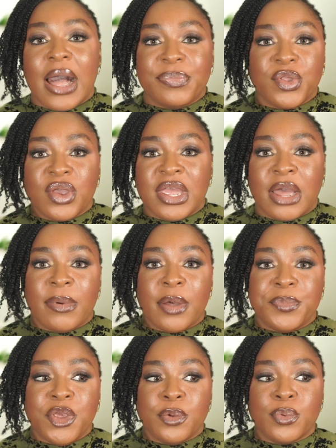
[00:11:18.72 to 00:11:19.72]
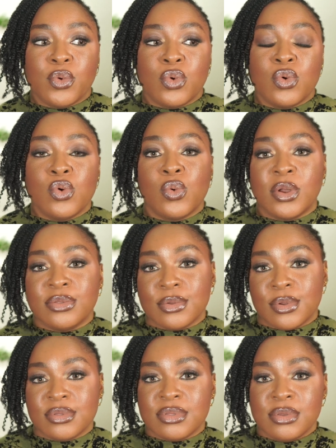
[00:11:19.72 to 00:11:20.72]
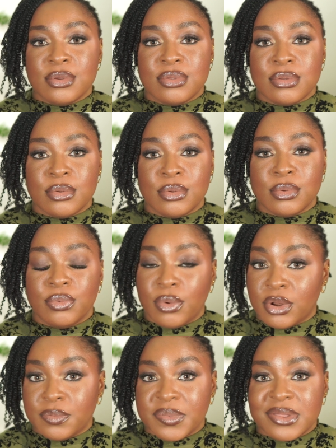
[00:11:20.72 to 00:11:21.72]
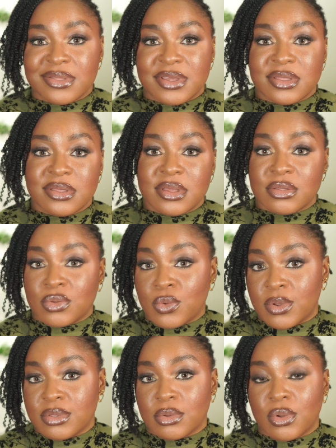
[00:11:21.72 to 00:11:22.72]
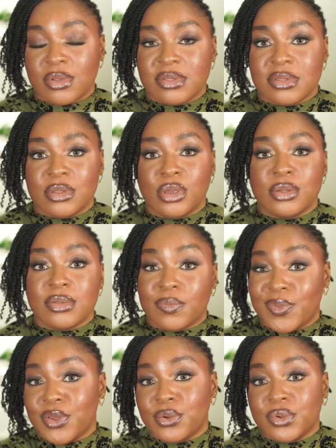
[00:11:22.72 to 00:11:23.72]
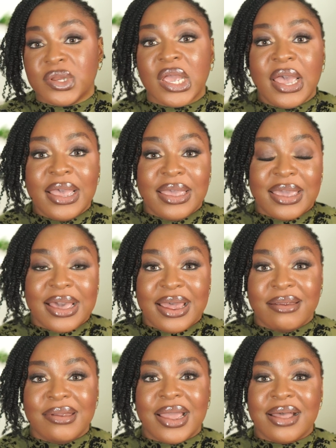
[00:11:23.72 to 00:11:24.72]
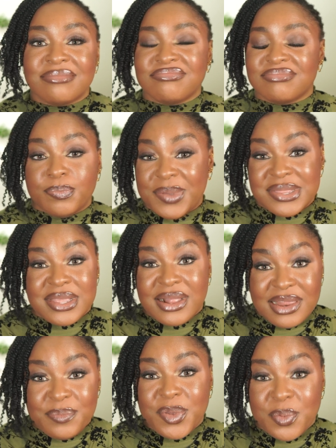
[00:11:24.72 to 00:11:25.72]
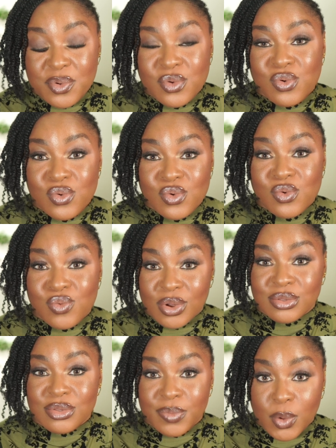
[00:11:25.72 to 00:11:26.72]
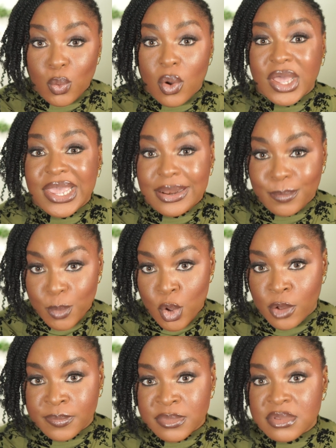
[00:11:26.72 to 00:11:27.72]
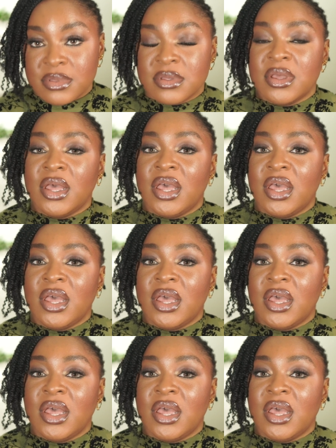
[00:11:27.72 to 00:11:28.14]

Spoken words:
I'm talking about people who want to continue to run businesses, who want to continue to build a career, basically people who want to be working moms.